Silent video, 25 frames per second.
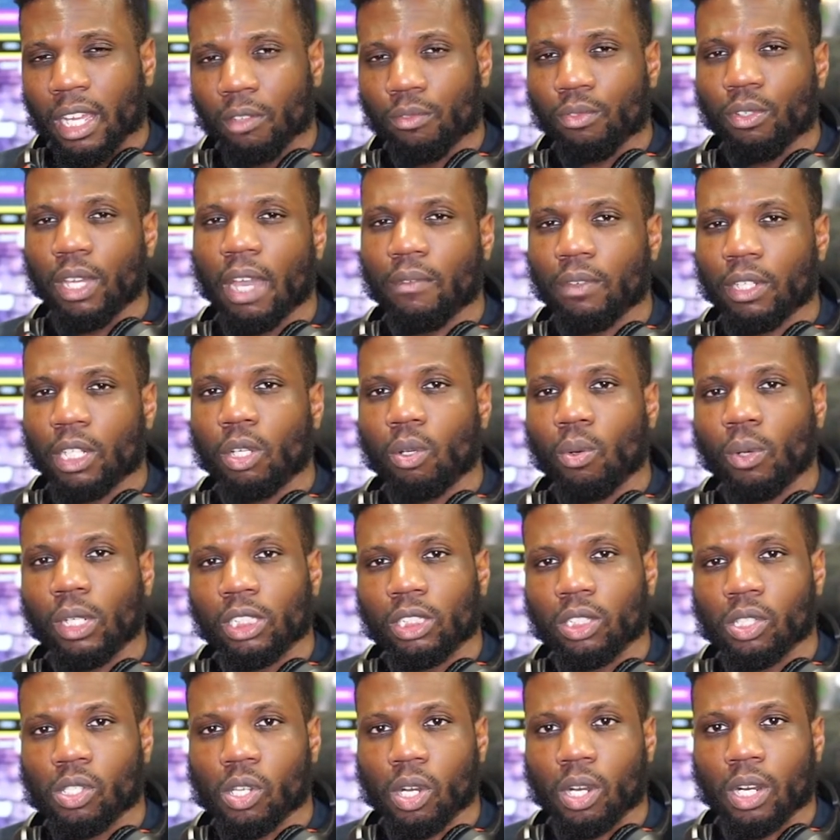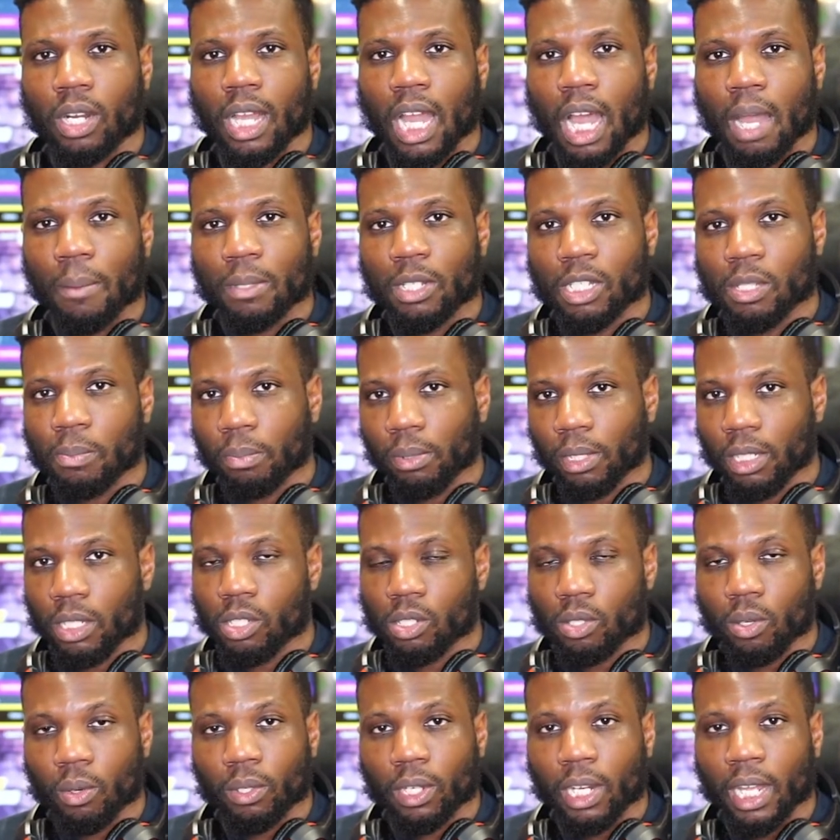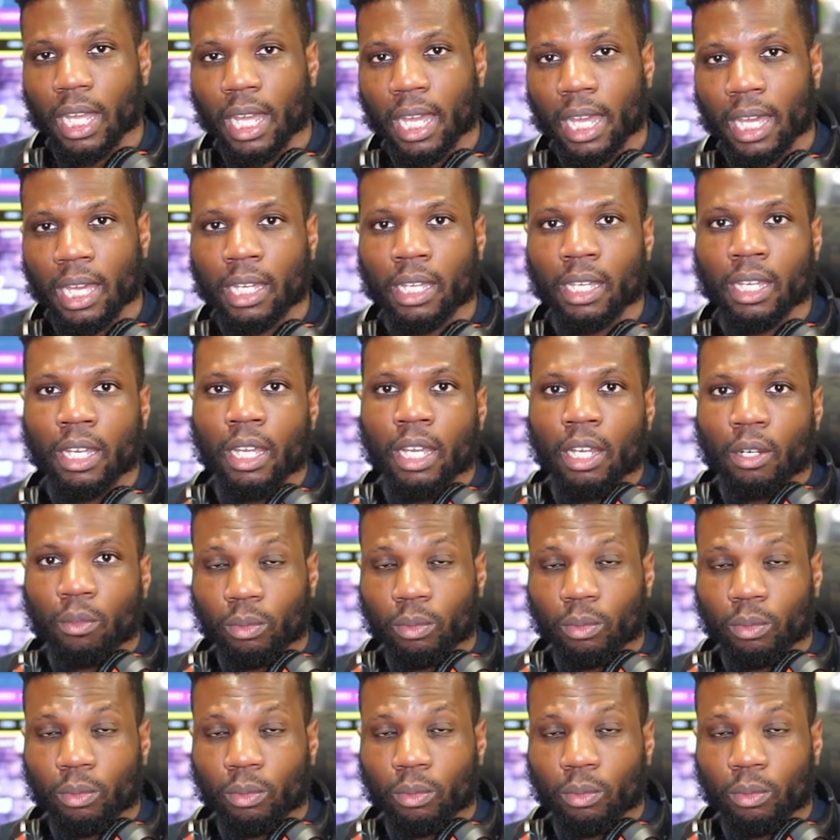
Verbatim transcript: If you have any questions or comments, please go ahead,